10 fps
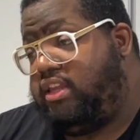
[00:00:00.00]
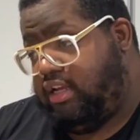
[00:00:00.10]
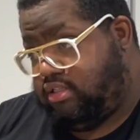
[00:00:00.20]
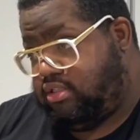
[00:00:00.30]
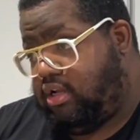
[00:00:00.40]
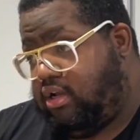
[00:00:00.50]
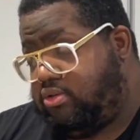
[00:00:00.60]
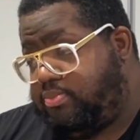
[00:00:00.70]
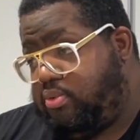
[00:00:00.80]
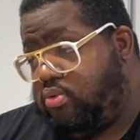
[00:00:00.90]
Yes, so I
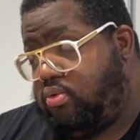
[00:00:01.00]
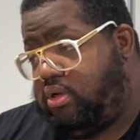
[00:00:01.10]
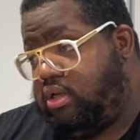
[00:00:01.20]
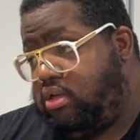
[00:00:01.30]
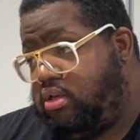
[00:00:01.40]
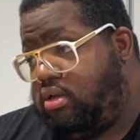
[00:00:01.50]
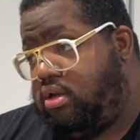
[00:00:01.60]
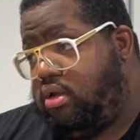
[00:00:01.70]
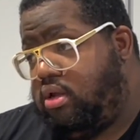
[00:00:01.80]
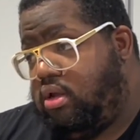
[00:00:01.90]
was born in
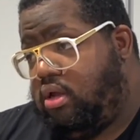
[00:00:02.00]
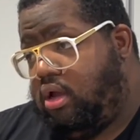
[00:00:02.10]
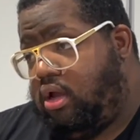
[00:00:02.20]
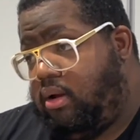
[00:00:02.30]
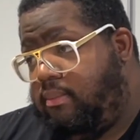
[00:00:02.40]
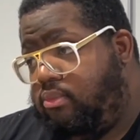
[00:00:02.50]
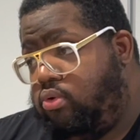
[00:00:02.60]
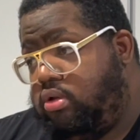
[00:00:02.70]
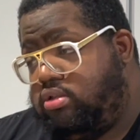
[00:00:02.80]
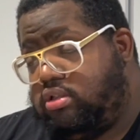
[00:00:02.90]

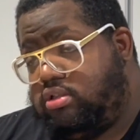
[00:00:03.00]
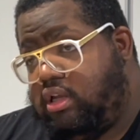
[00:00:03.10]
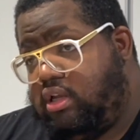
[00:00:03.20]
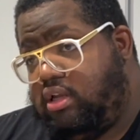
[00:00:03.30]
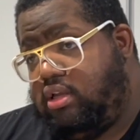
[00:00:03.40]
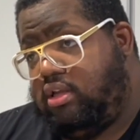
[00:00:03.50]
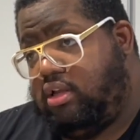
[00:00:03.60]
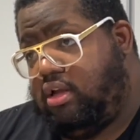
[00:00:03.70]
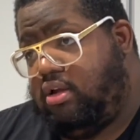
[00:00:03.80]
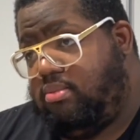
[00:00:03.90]
Moorlands Estate,
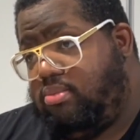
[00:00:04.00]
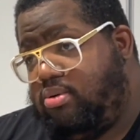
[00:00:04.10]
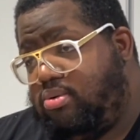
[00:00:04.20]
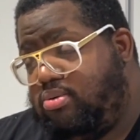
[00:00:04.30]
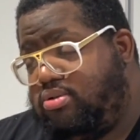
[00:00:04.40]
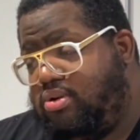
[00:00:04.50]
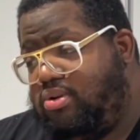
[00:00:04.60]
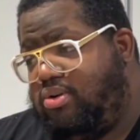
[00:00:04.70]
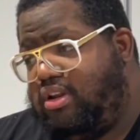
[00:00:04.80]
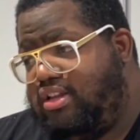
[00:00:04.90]
yeah. Also
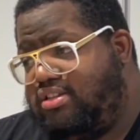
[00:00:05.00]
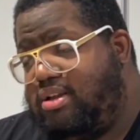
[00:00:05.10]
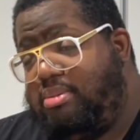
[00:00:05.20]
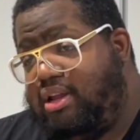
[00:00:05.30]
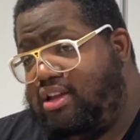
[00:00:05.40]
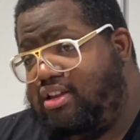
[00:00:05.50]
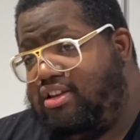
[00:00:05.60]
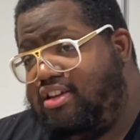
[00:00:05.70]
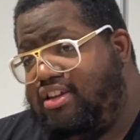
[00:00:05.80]
known as Summerlea.